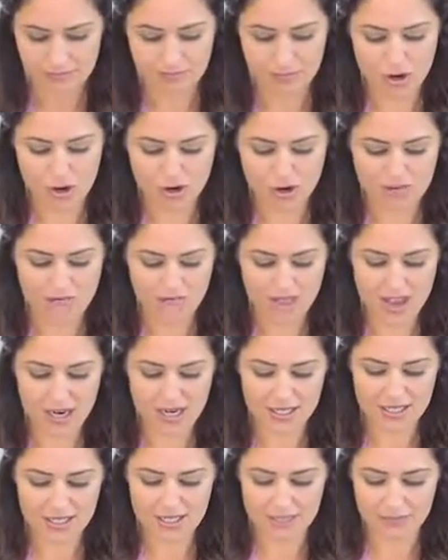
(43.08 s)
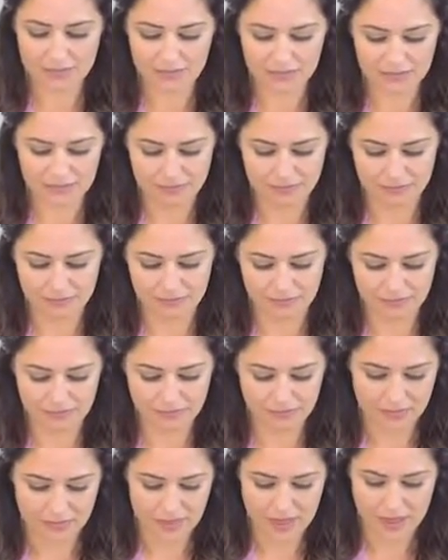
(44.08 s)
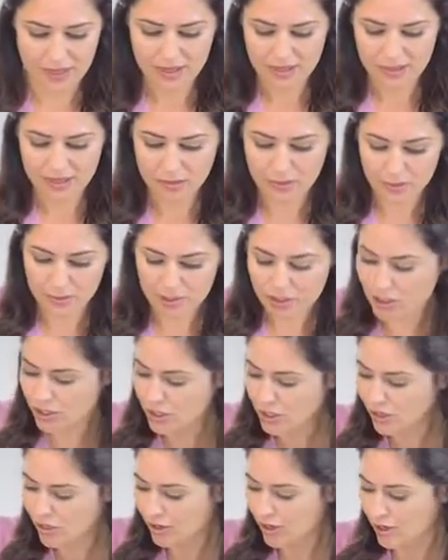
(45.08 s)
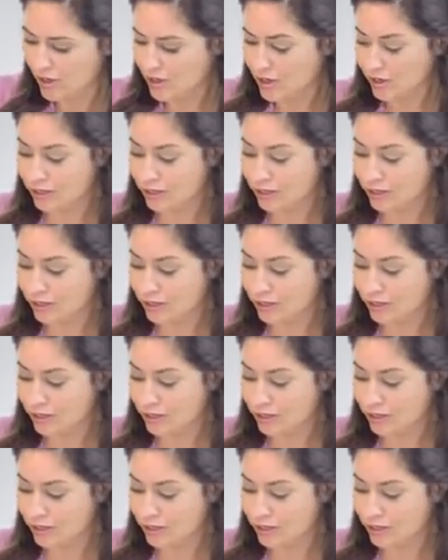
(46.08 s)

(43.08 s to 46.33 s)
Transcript: Perfect. Then we'll turn on